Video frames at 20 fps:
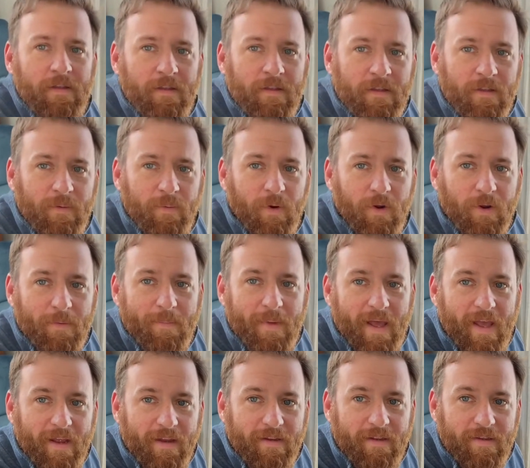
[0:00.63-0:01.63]
Welcome
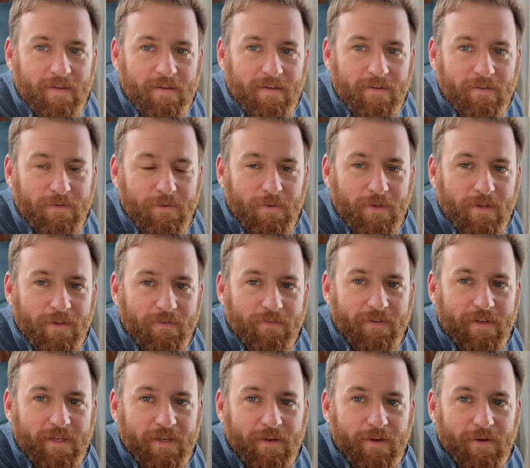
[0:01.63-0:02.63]
back to another
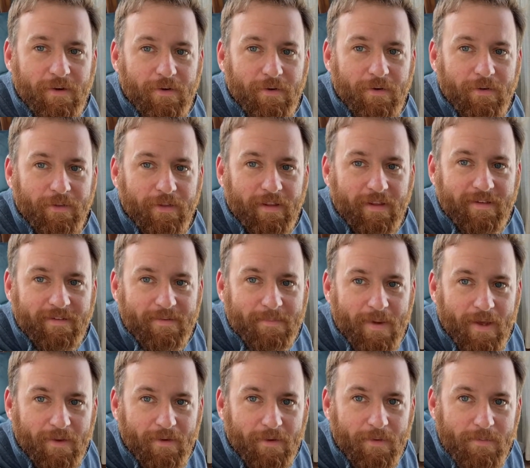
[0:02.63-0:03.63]
video on the Lazy
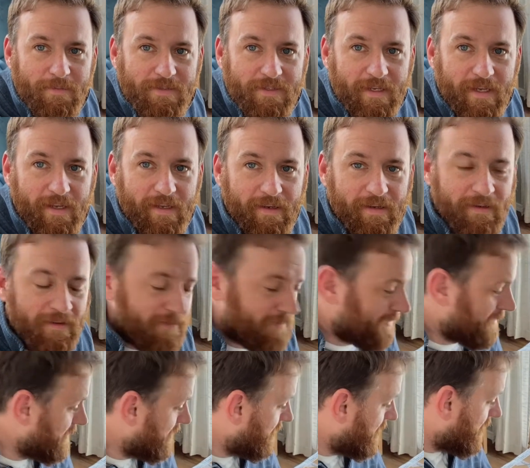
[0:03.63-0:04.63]
Mountain Homestead.
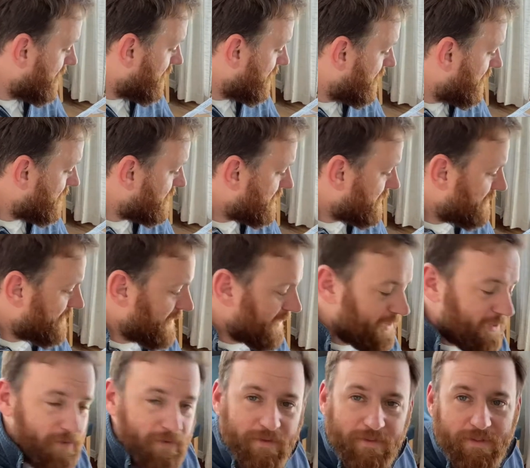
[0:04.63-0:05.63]
This
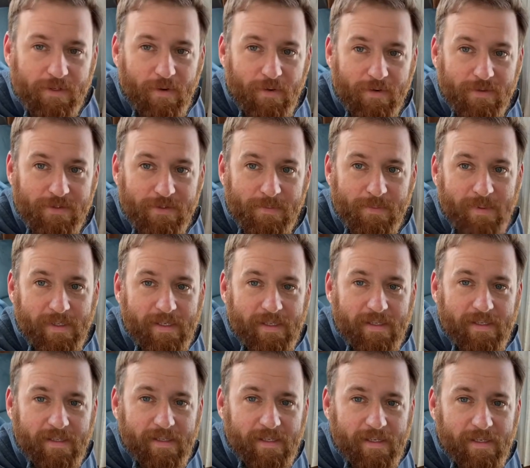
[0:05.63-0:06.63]
video is going to be
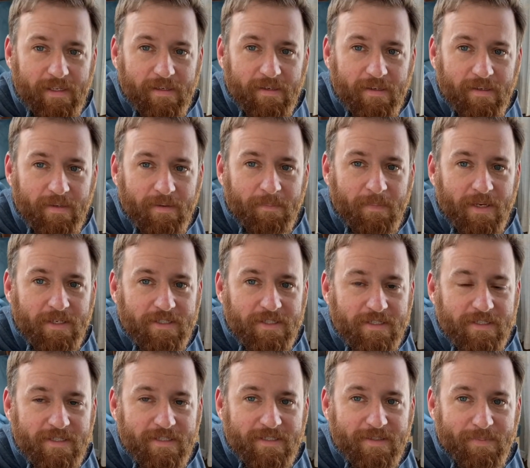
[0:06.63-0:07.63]
the much
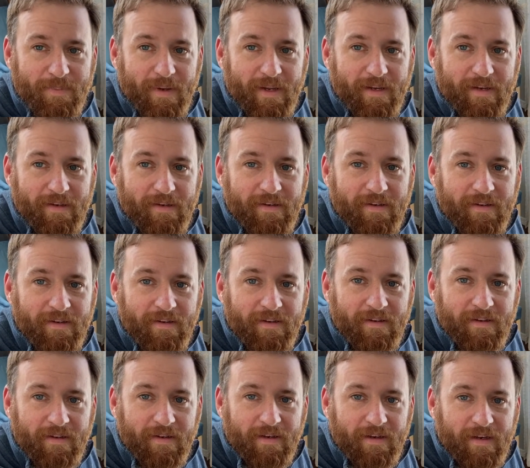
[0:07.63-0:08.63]
anticipated
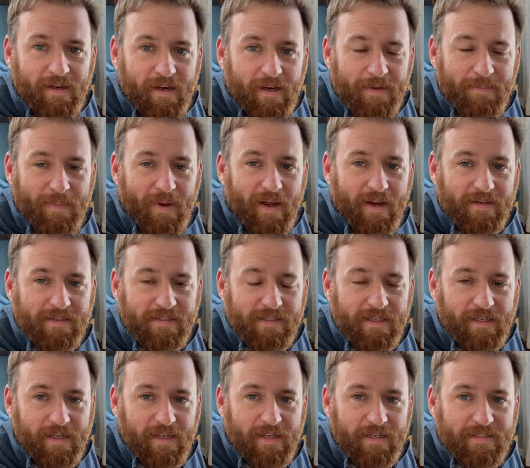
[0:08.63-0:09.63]

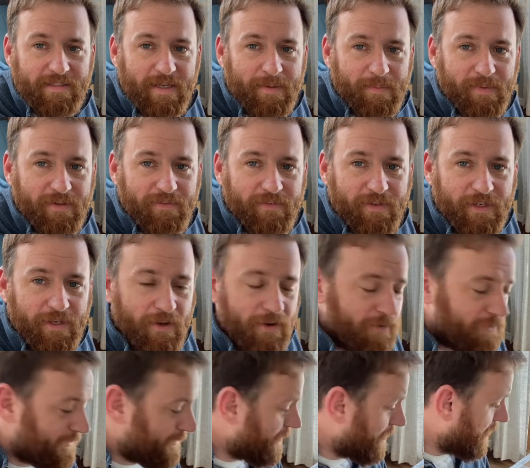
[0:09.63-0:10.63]
unboxing and assembly video
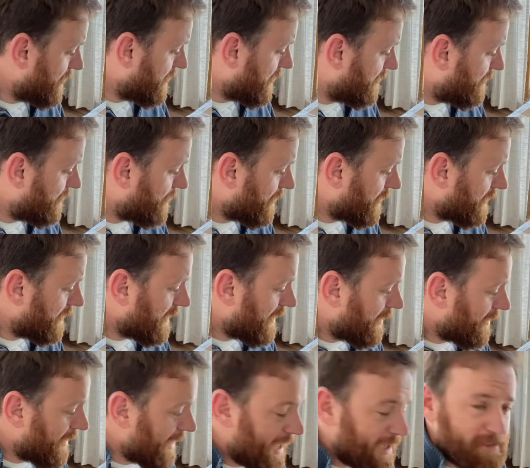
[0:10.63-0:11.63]
for the
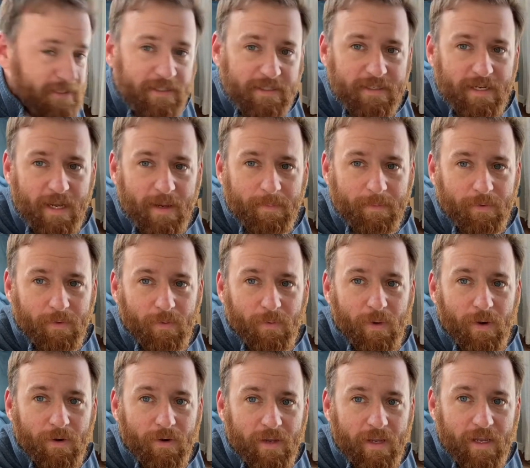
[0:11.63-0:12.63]
4-layer hatching time
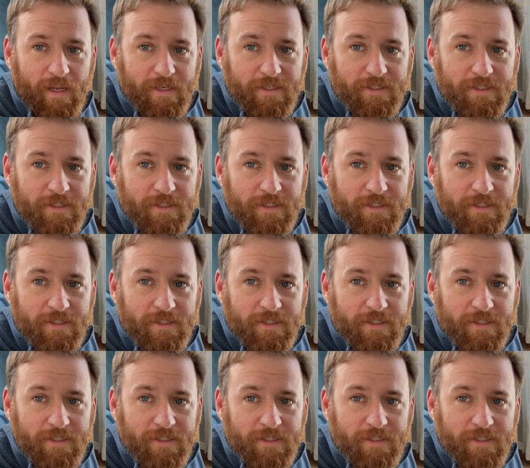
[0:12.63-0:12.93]
quail cage.